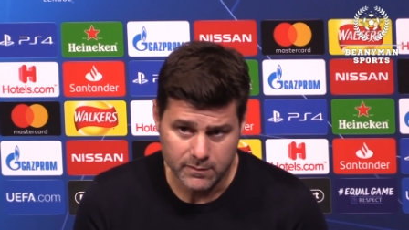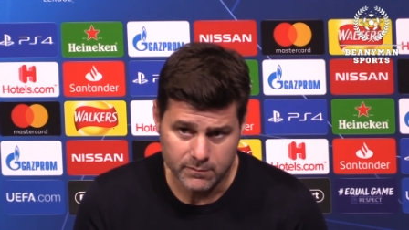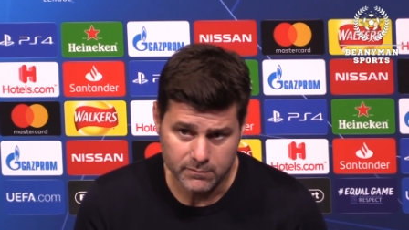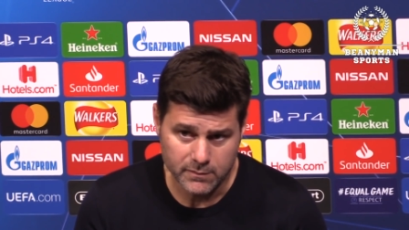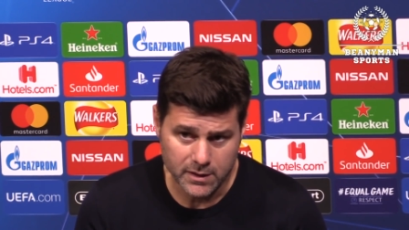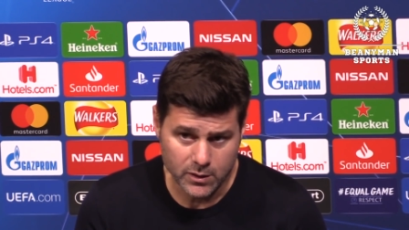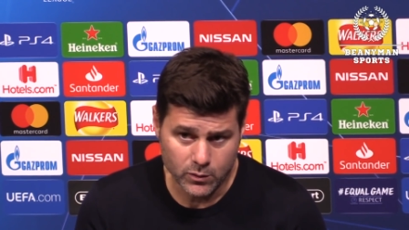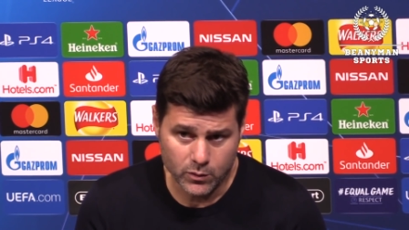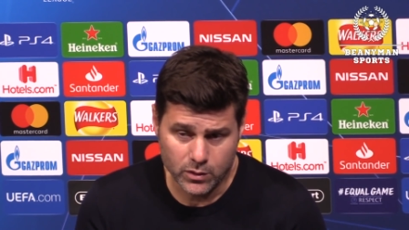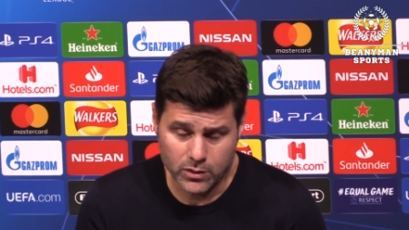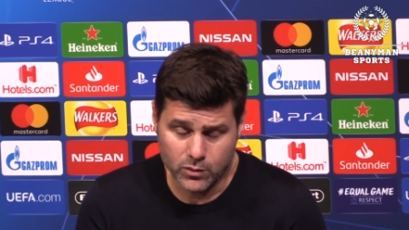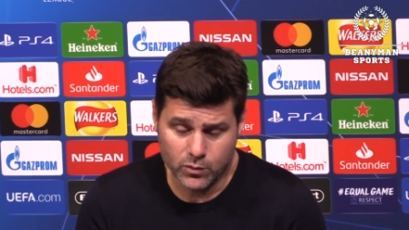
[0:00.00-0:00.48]

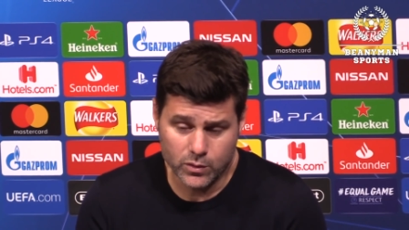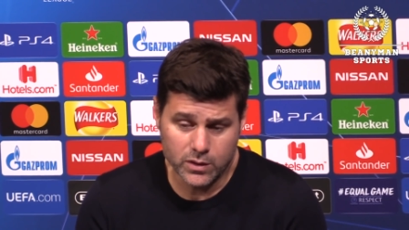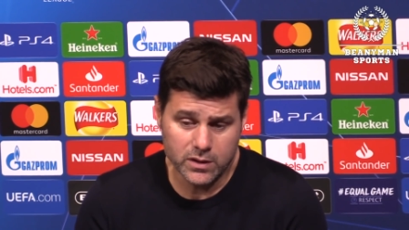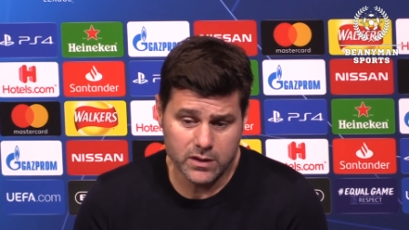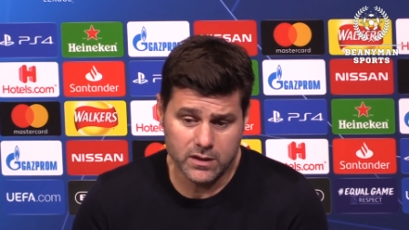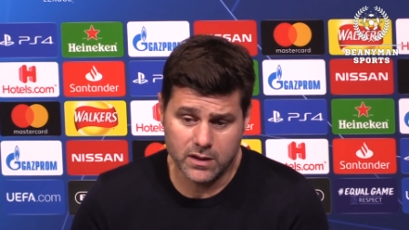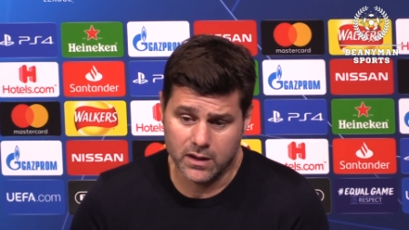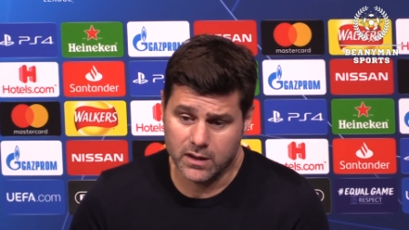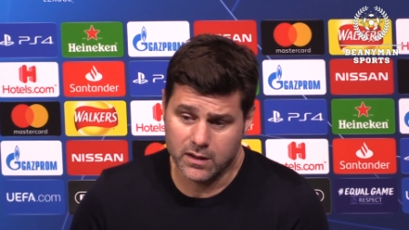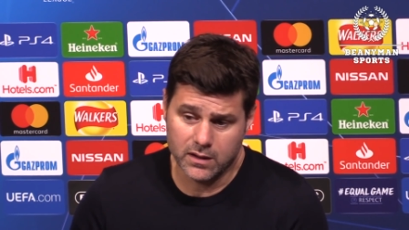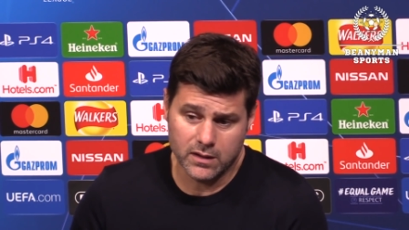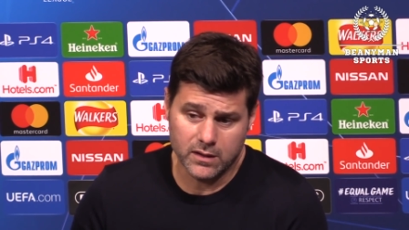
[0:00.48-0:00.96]
But when we
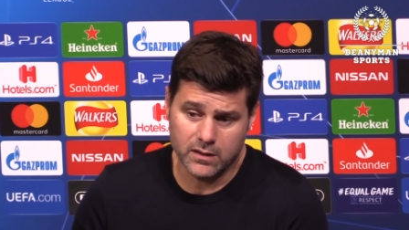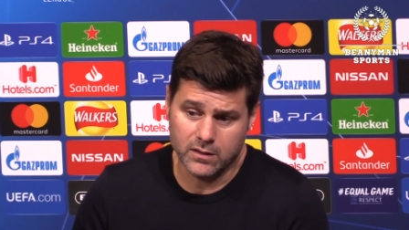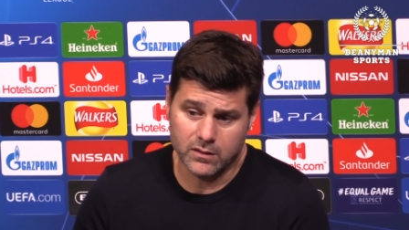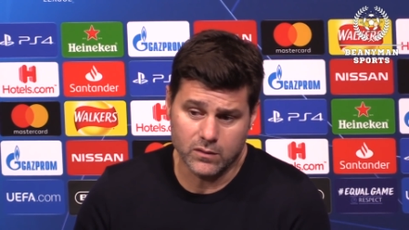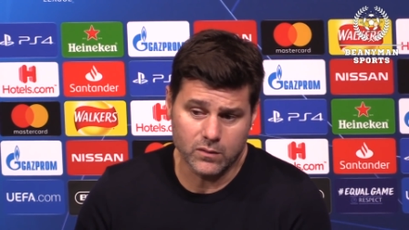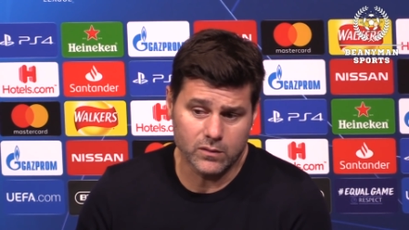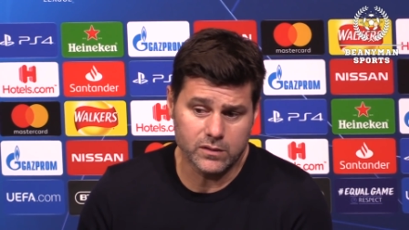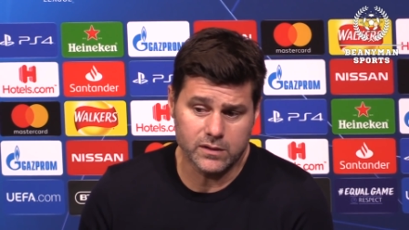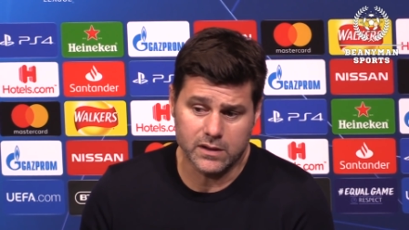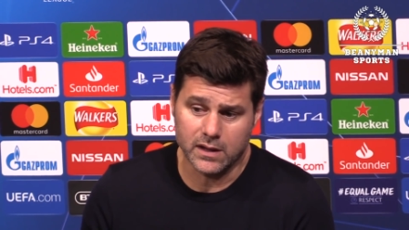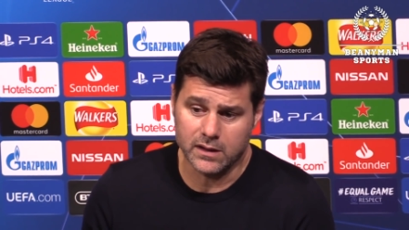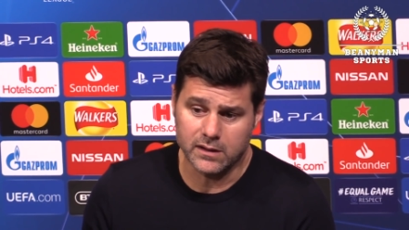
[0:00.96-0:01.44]

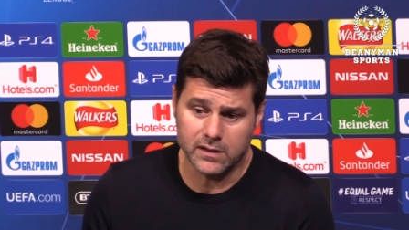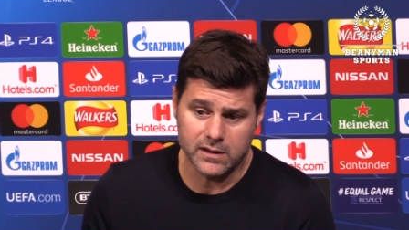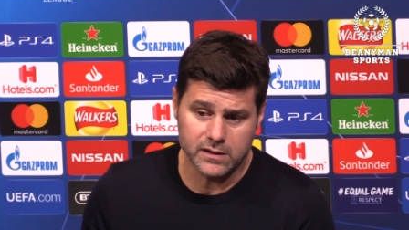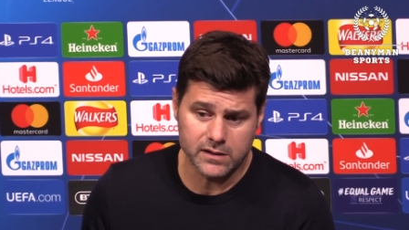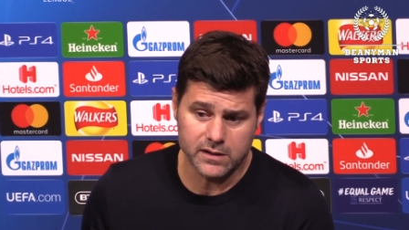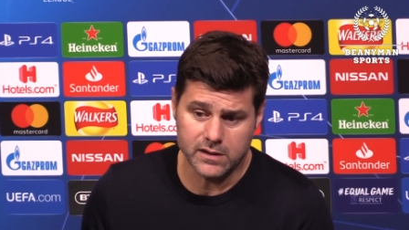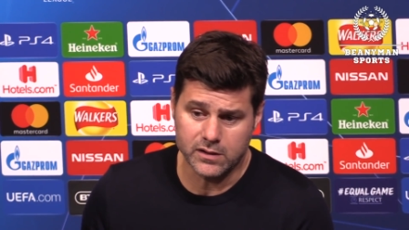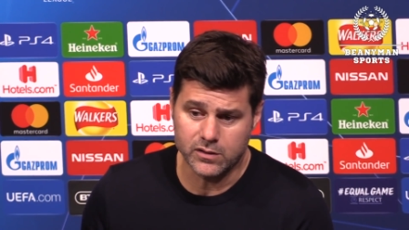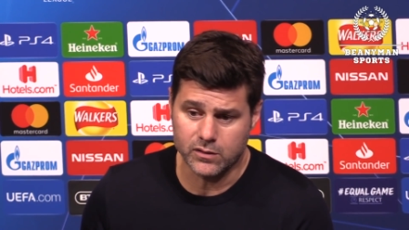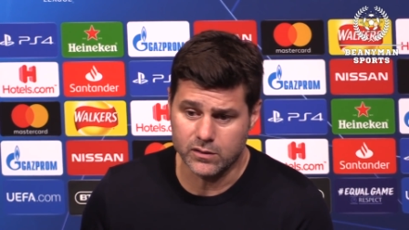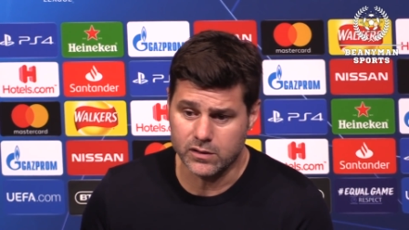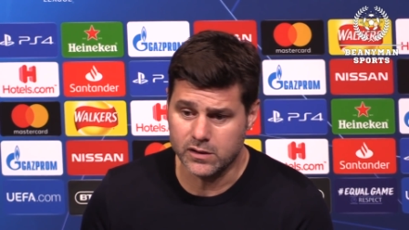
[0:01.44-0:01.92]
took some
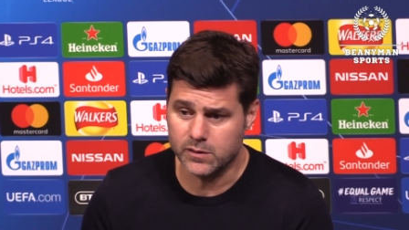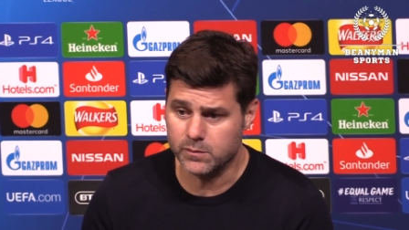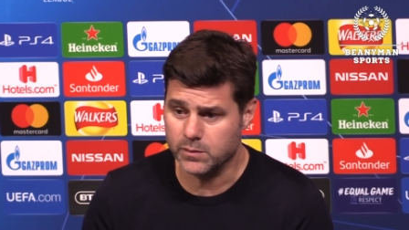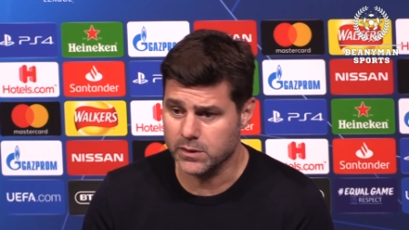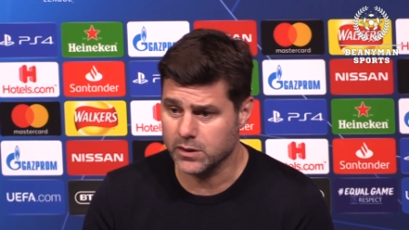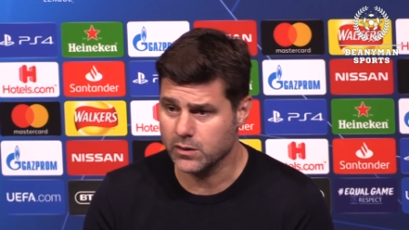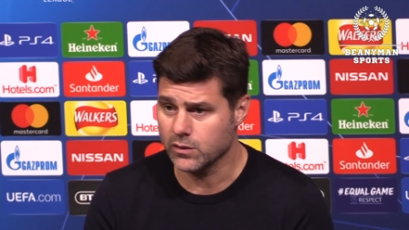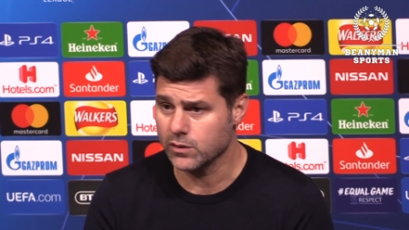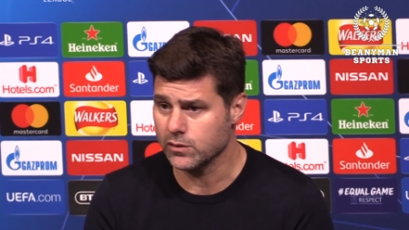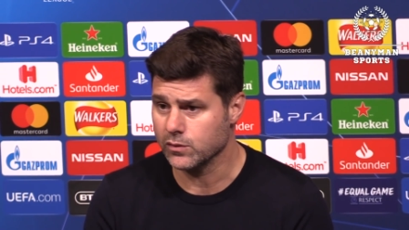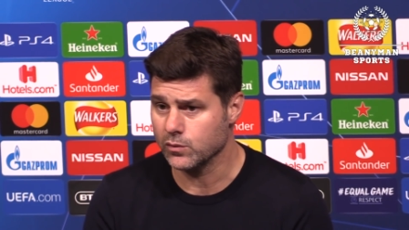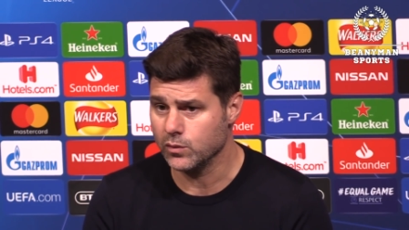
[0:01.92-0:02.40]
decision, it's
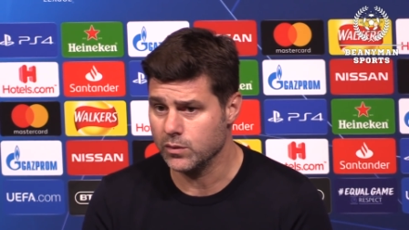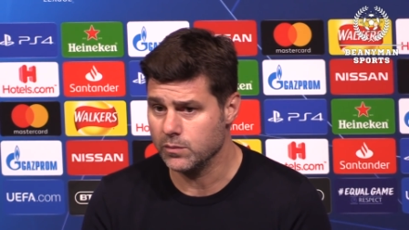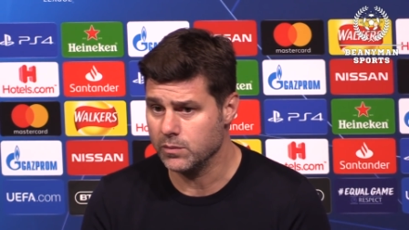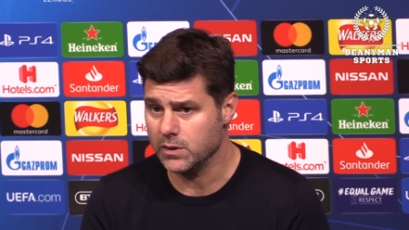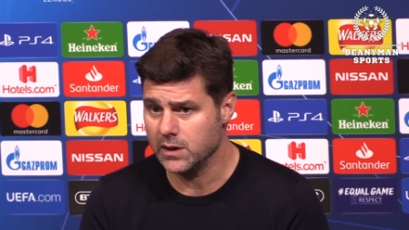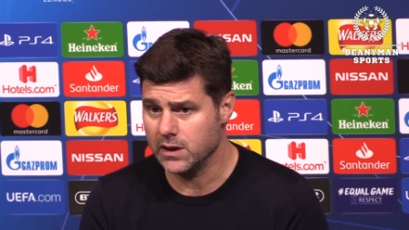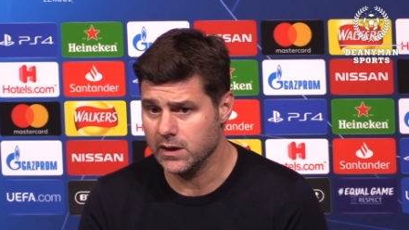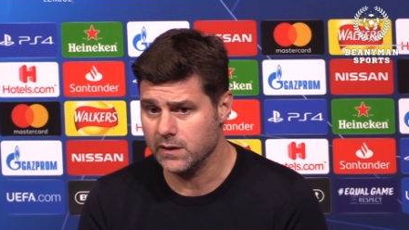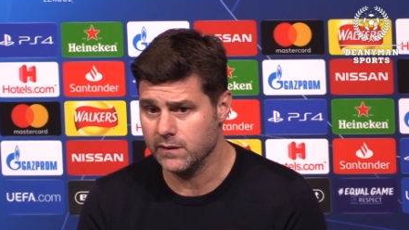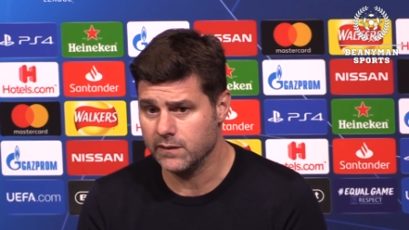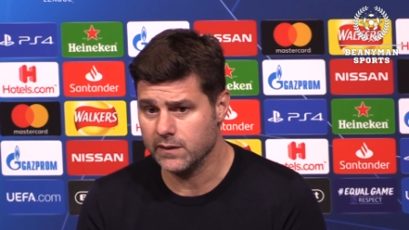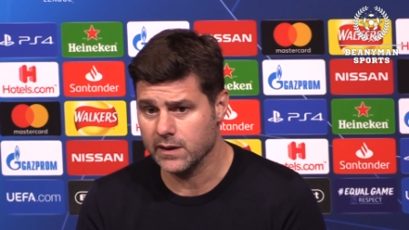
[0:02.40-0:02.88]
because we
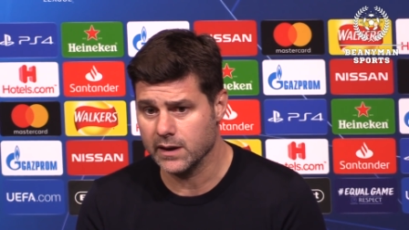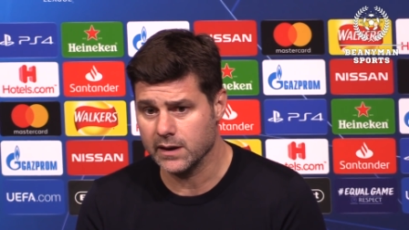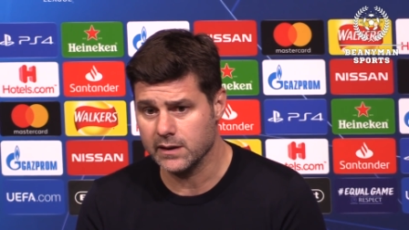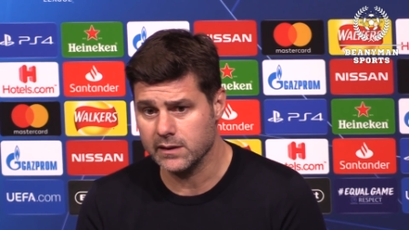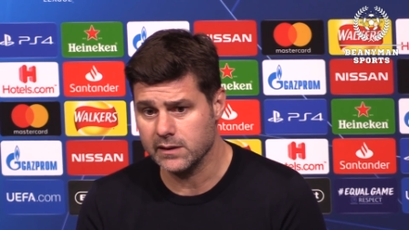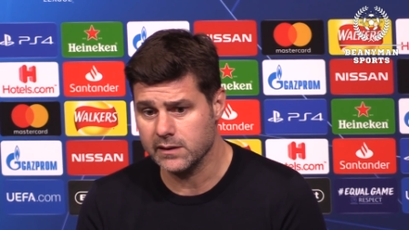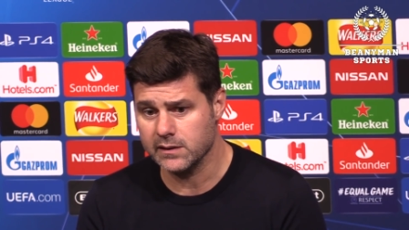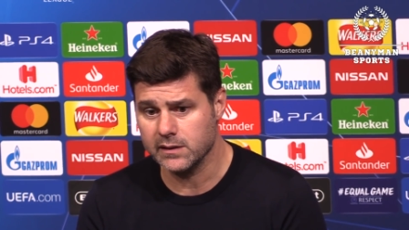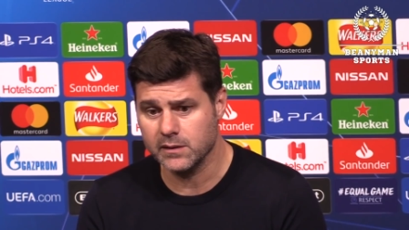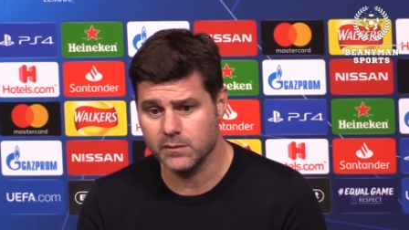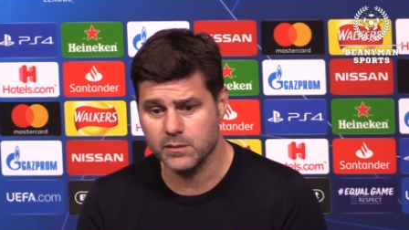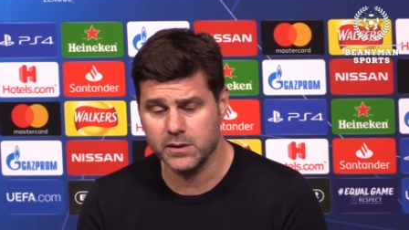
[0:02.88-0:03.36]
believe
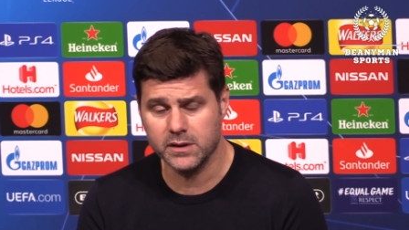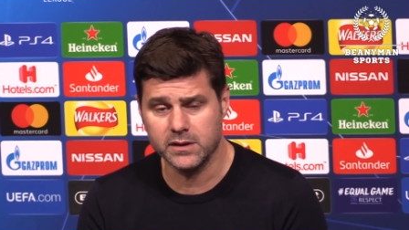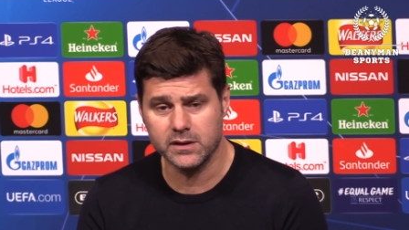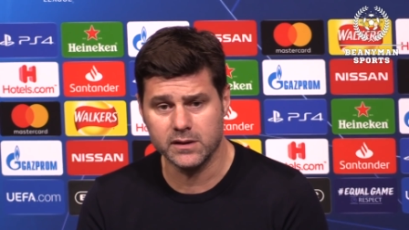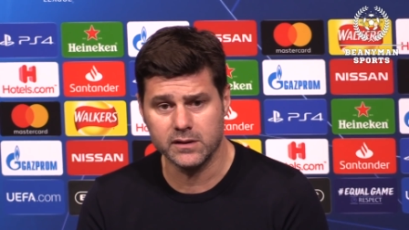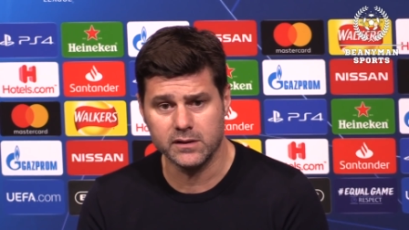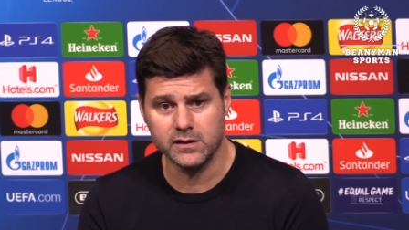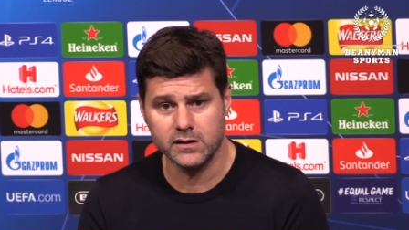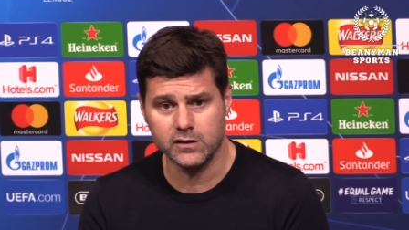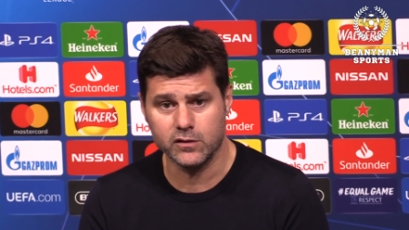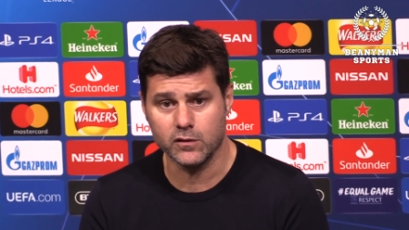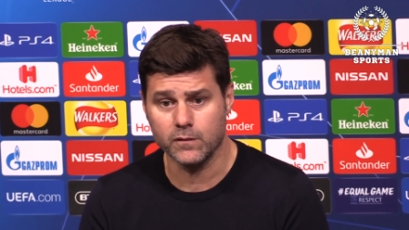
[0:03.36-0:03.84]
that it's the best
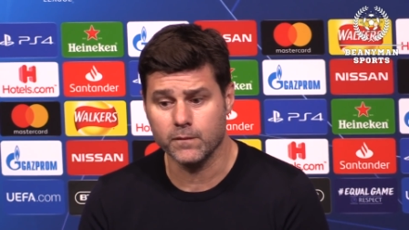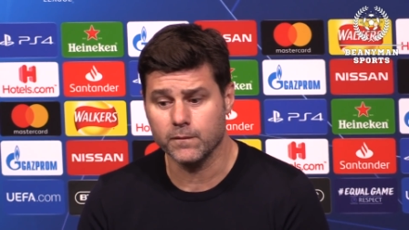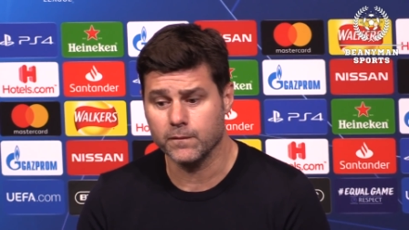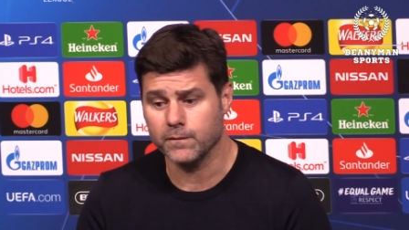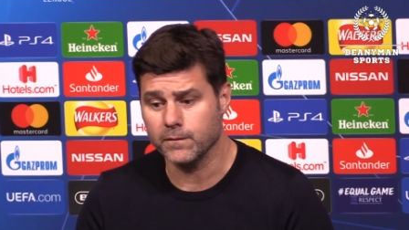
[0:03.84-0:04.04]
decision.